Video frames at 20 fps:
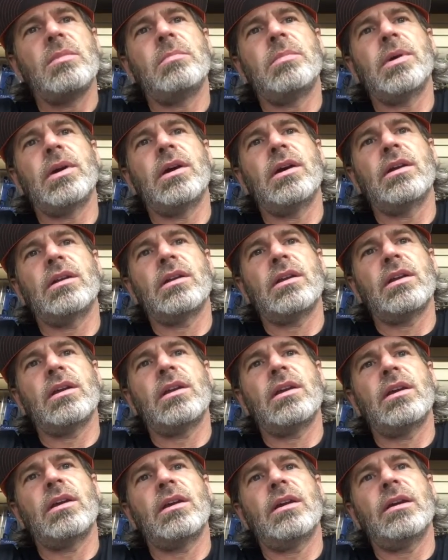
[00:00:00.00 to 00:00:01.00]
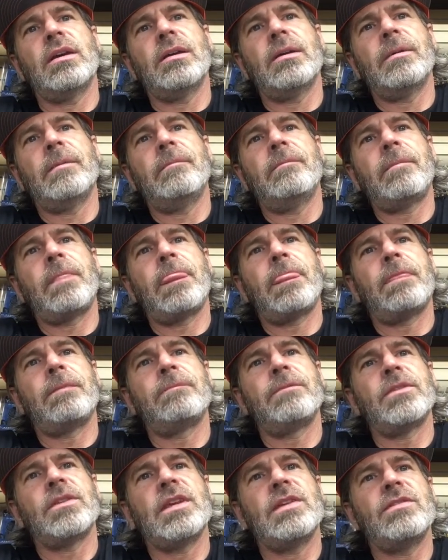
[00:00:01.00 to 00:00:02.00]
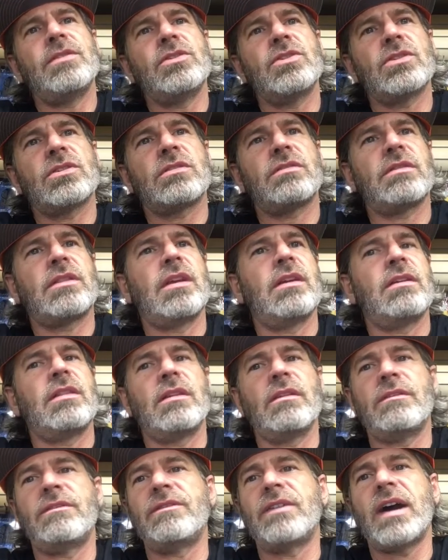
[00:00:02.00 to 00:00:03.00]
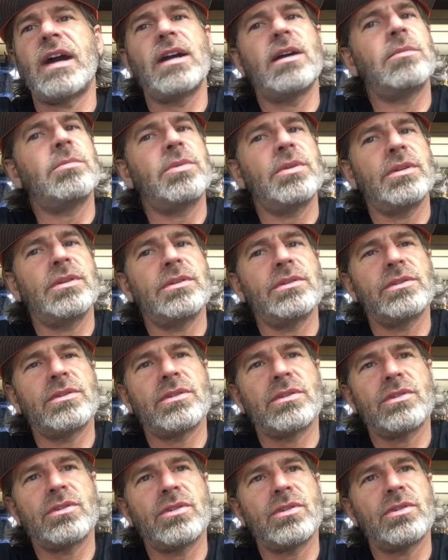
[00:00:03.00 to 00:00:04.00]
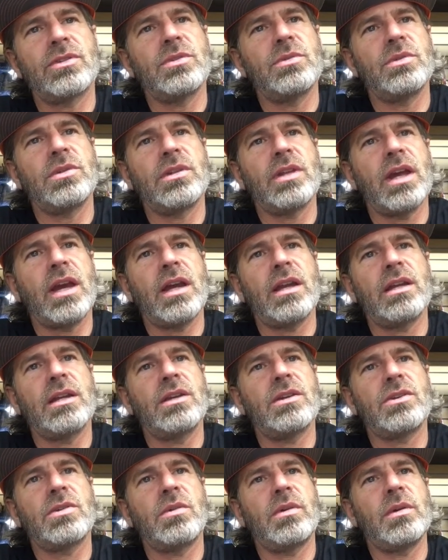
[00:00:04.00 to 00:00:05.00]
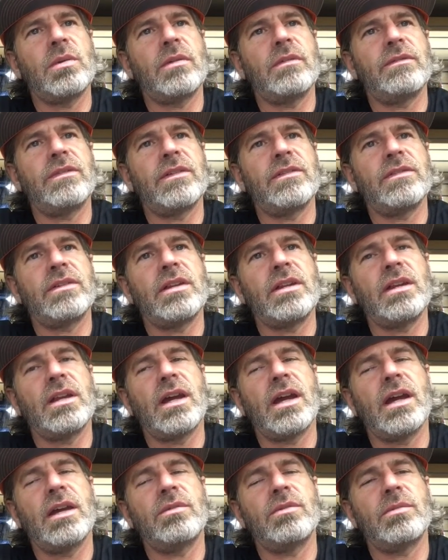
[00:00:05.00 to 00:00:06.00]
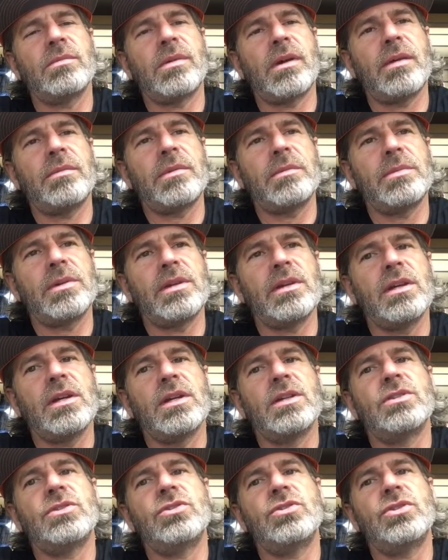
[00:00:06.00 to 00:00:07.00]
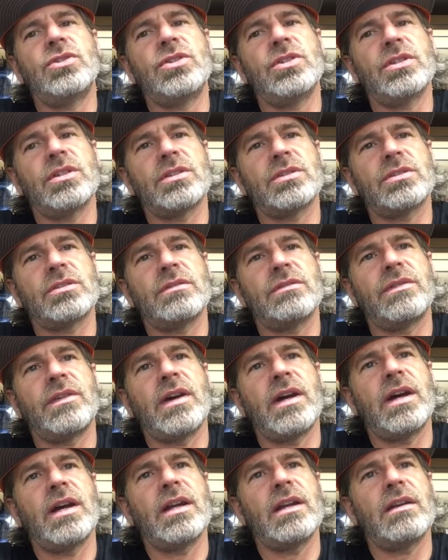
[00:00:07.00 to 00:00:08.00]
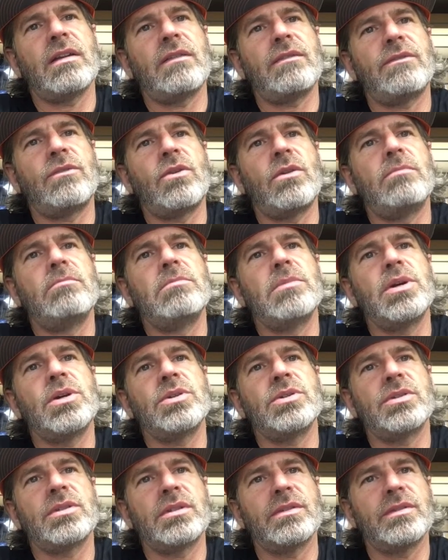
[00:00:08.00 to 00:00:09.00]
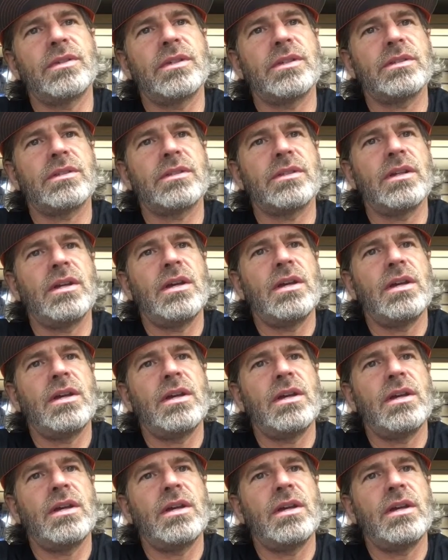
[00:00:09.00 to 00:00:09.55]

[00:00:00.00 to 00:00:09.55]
But even just the fire breathers, just doing that in a 21, 15, 9 would probably be just fine for most of us.